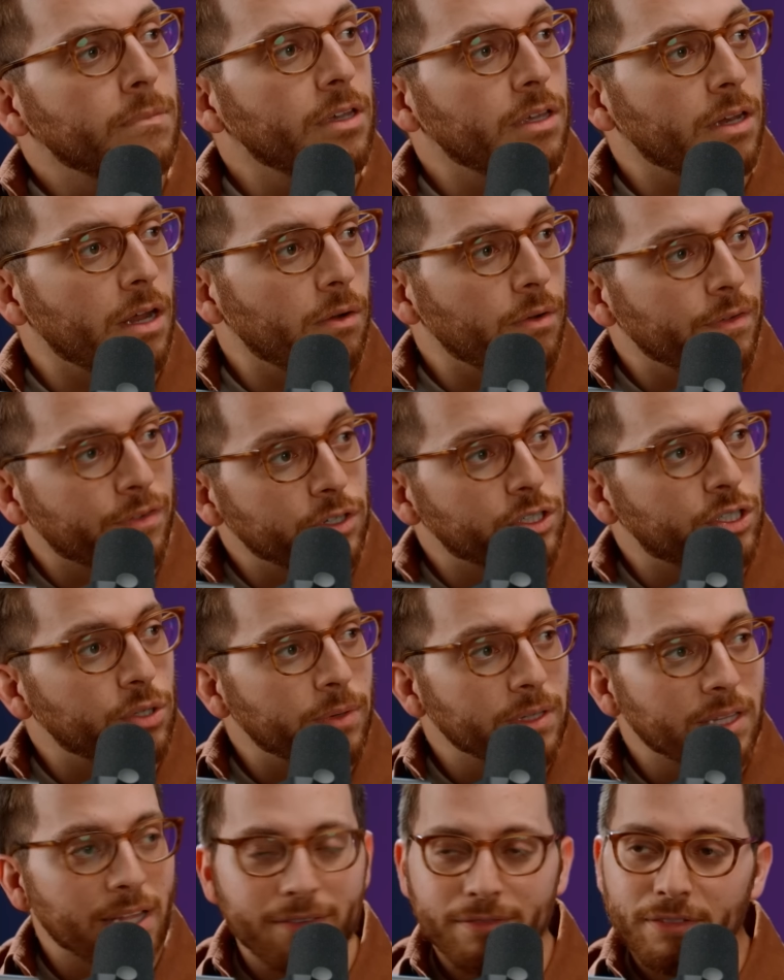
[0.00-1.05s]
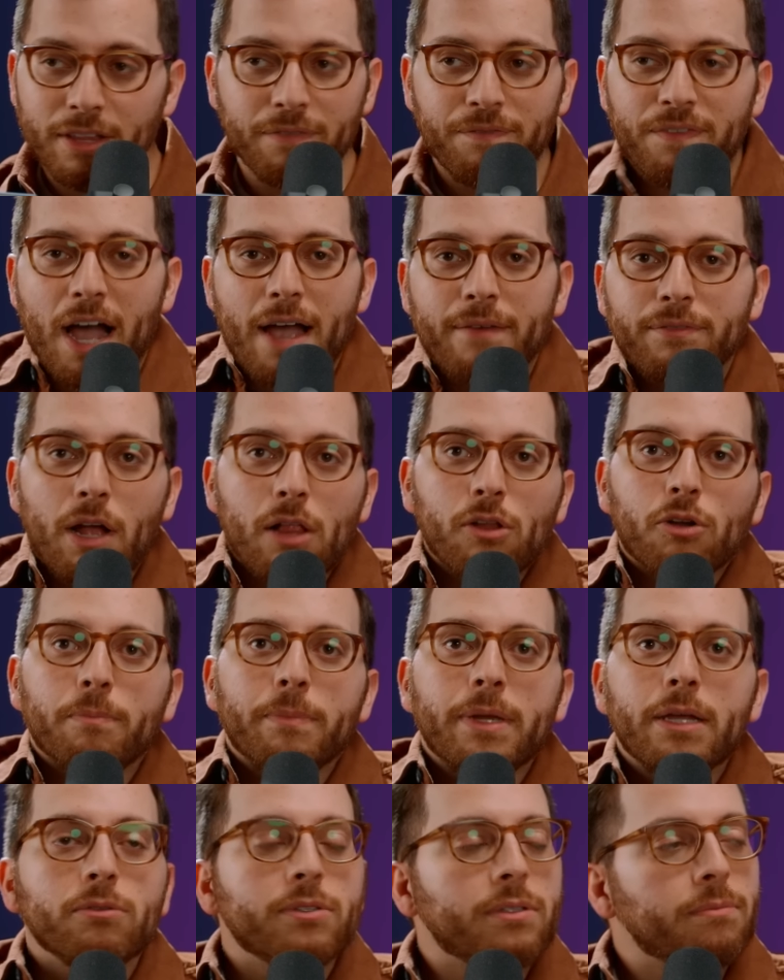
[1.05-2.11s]
You know, if you're doing like the $5
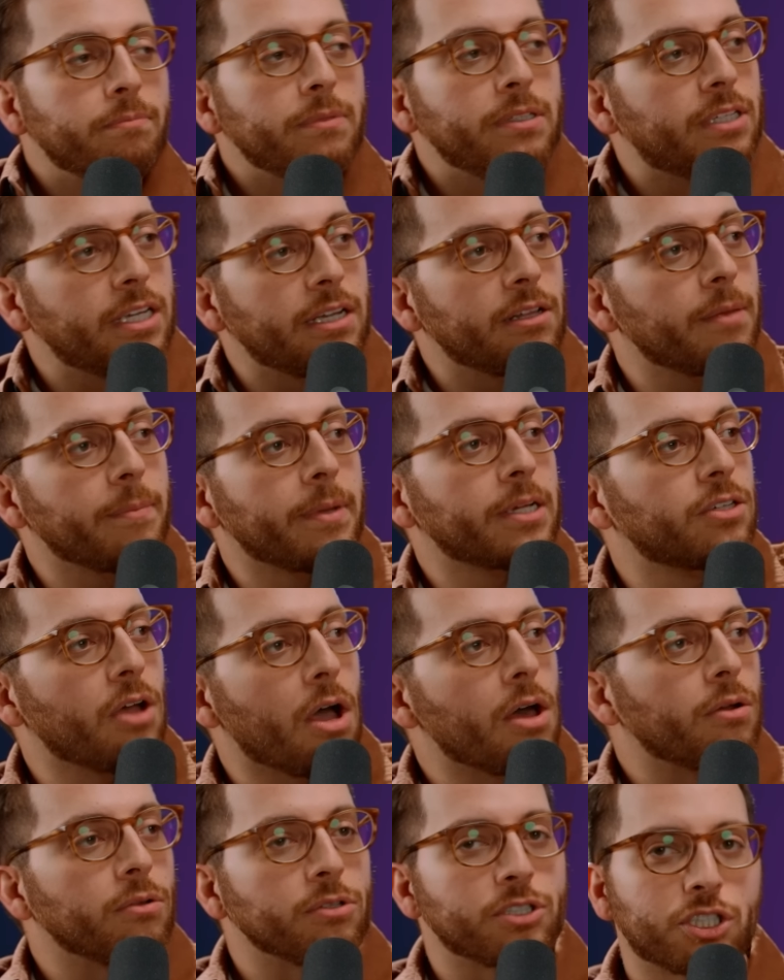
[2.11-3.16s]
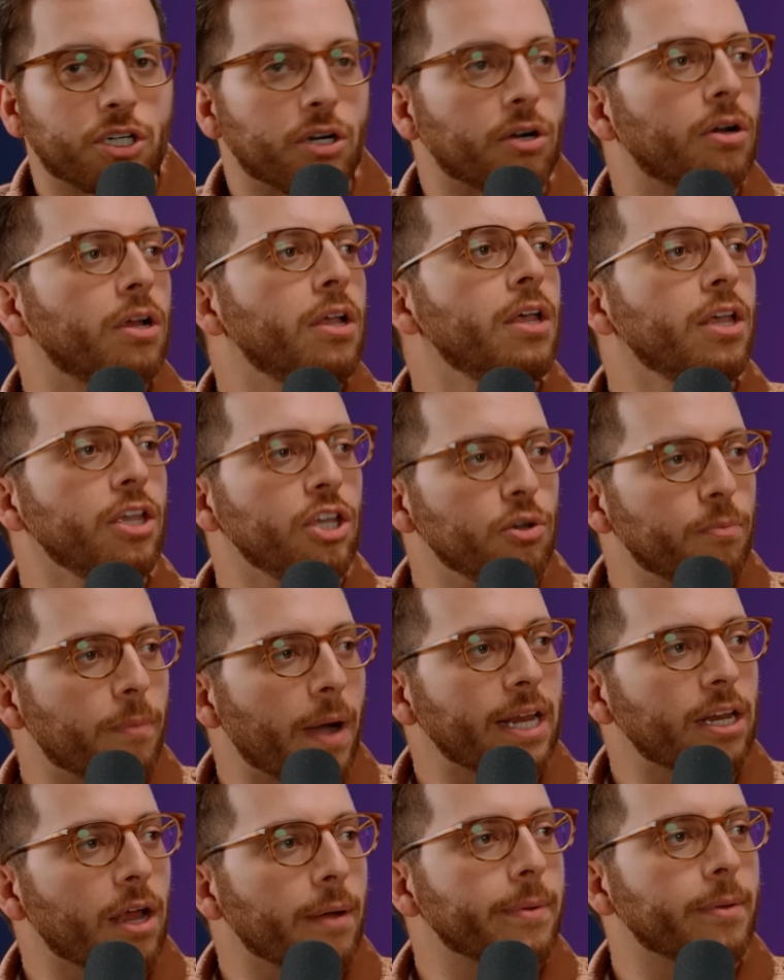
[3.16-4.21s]
meal deal at McDonald's, sure, you
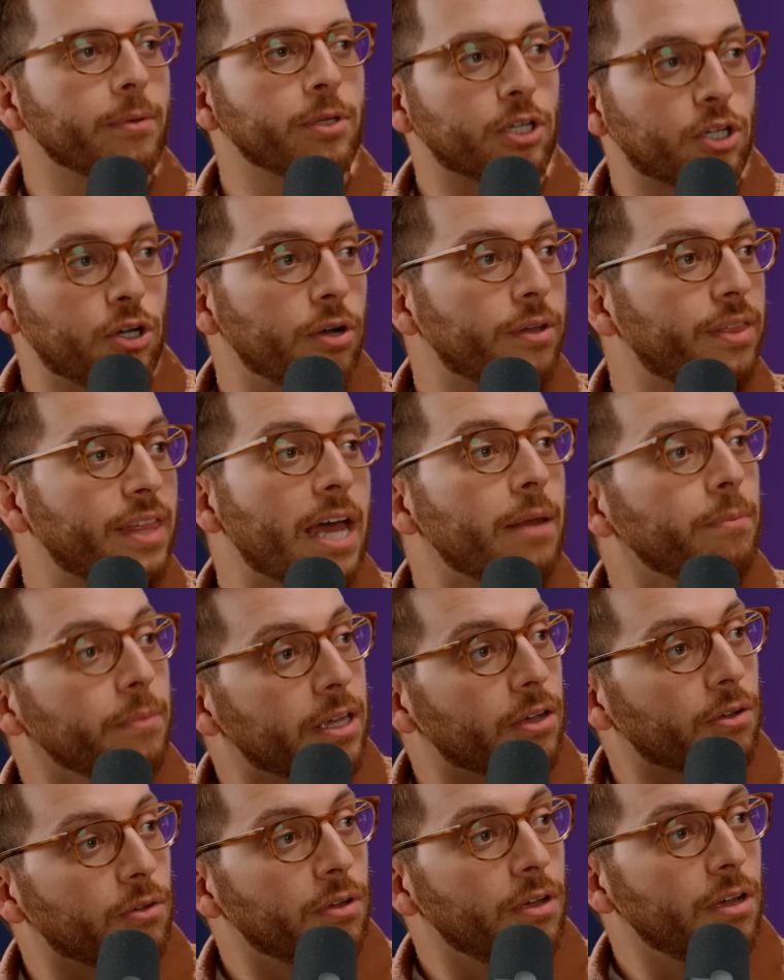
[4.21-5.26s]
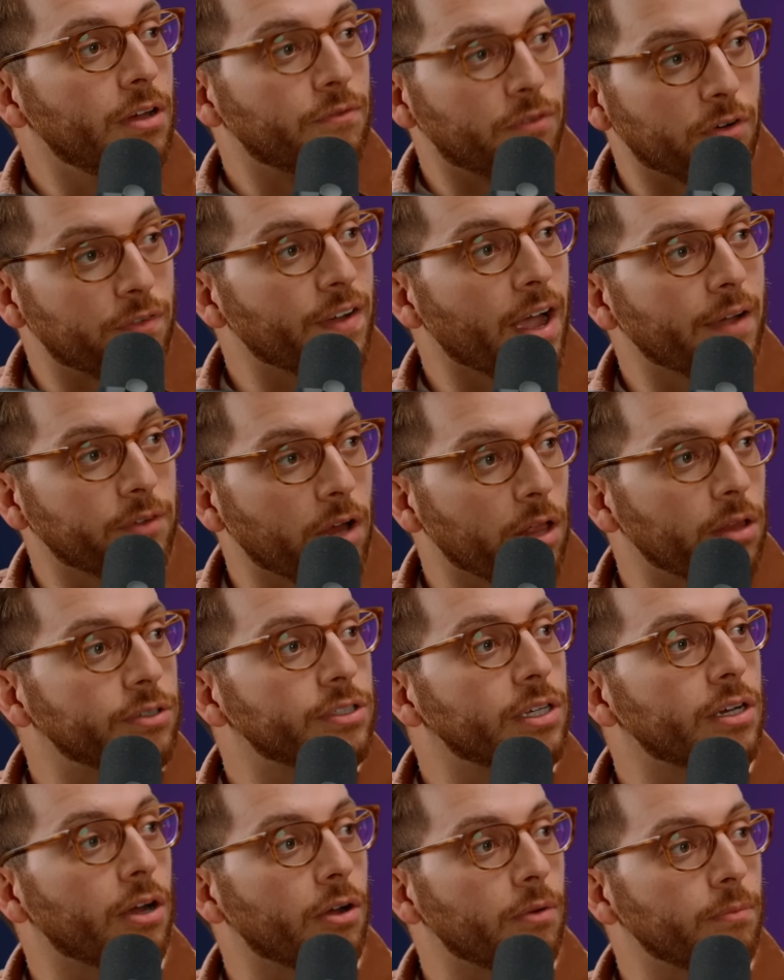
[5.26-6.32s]
might not be able to cook that meal for
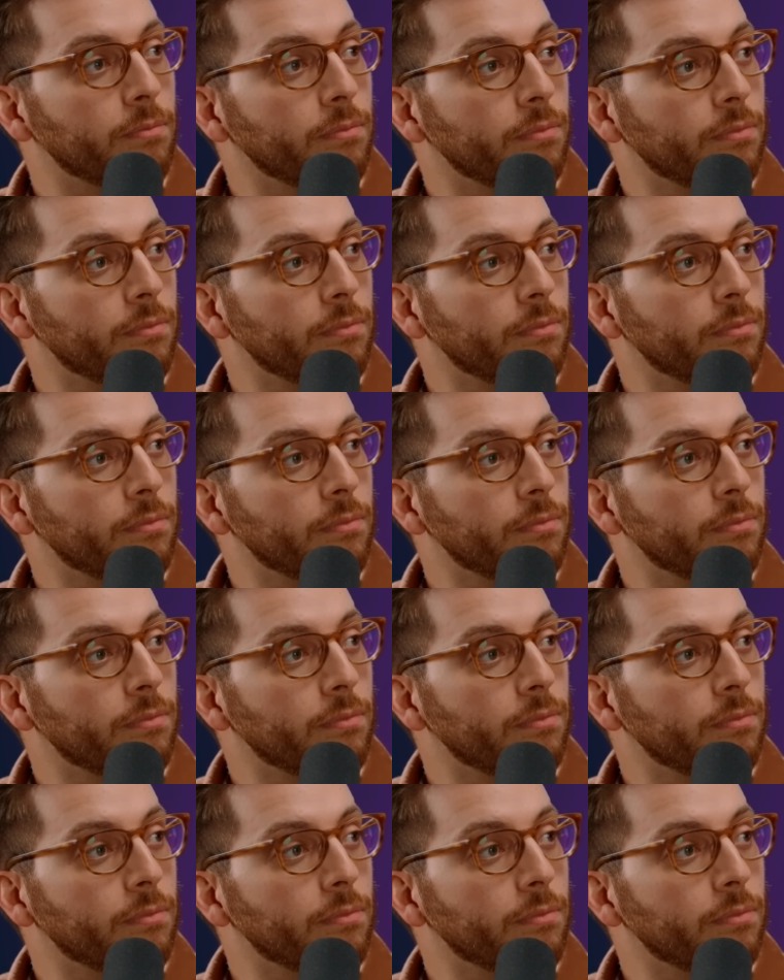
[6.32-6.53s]
$5 at home.